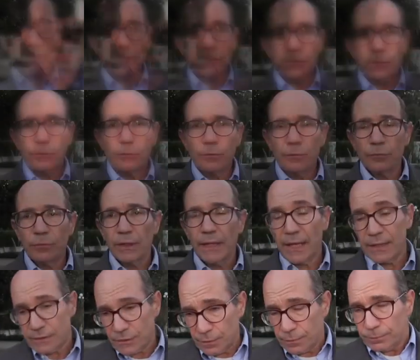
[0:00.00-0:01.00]
To
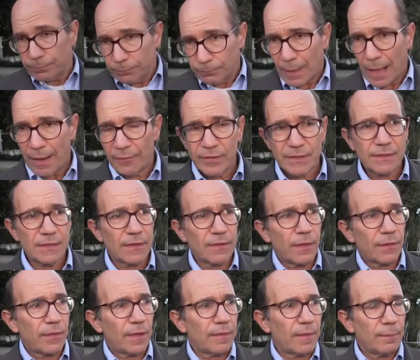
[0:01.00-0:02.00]
relate to, obviously,
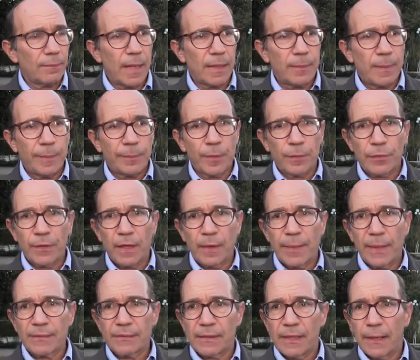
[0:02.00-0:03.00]
the thing that many people think
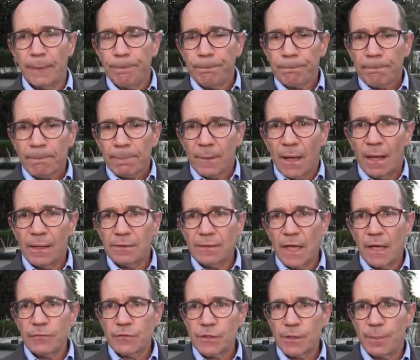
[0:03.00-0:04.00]
about today,
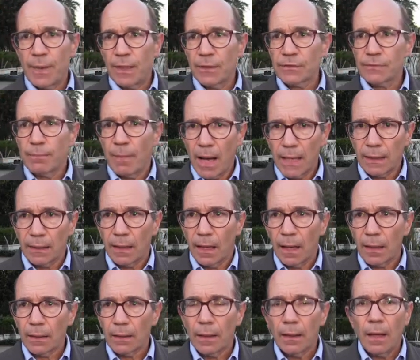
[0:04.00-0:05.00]
Dave Chappelle's
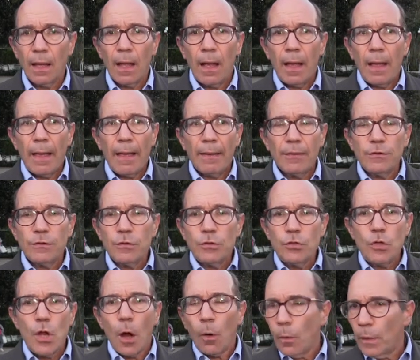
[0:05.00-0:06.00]
monologue,
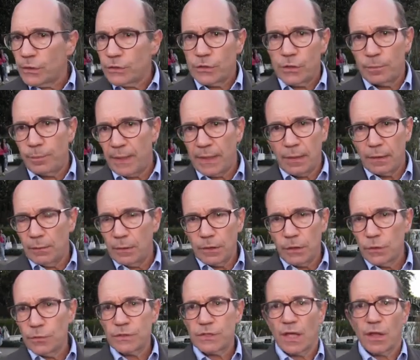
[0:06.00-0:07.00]
no one should be
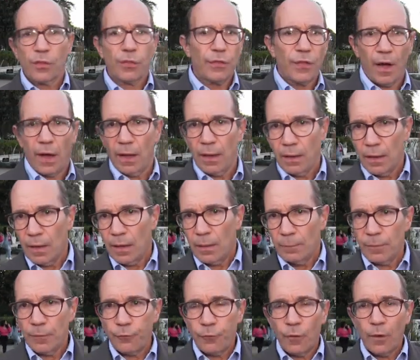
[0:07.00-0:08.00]
using "the"
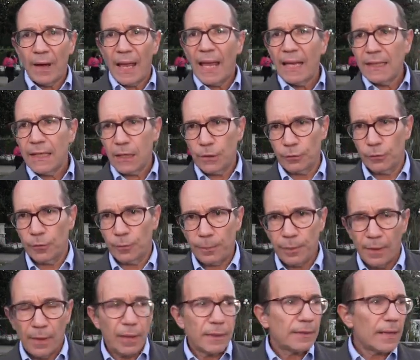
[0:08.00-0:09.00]
before any group.
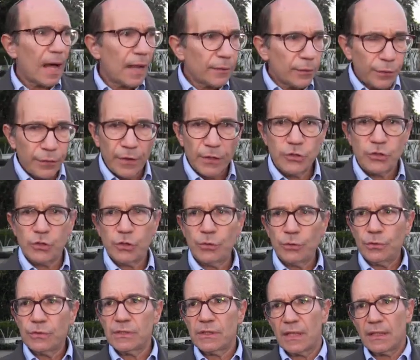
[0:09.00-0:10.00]
Not the
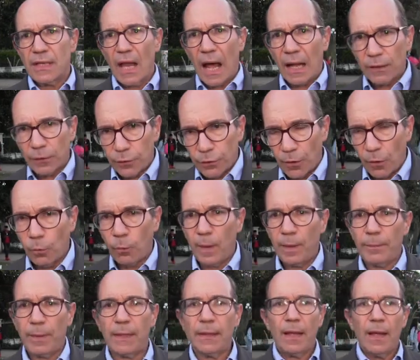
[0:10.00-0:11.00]
Jews, not the
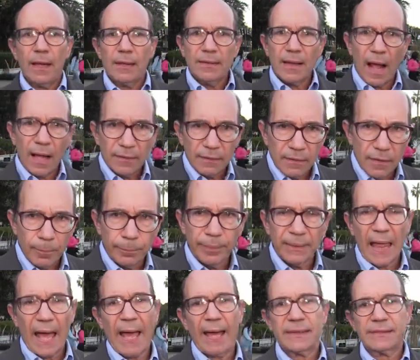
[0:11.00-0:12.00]
women, not the
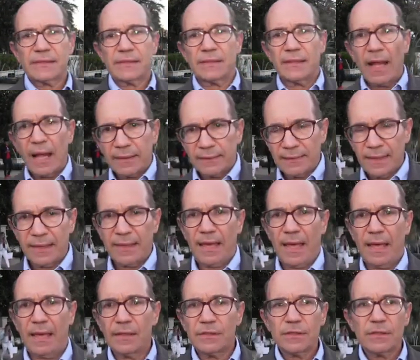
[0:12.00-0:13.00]
blacks, not the
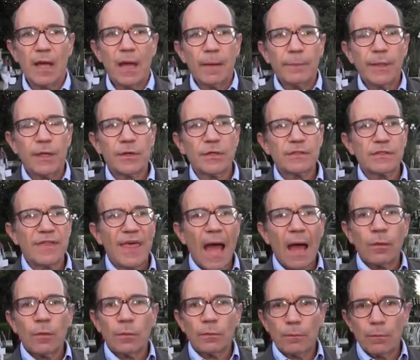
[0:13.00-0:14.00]
gays, because
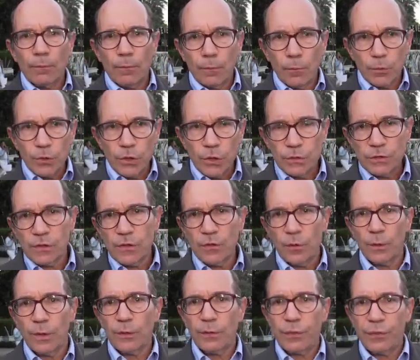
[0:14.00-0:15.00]
that use of
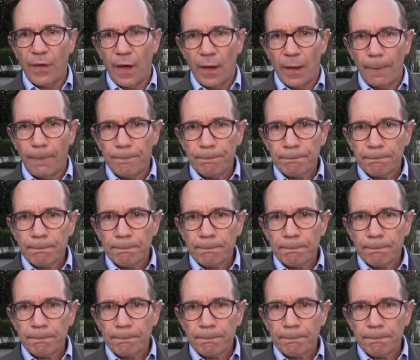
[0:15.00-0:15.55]
the word "the"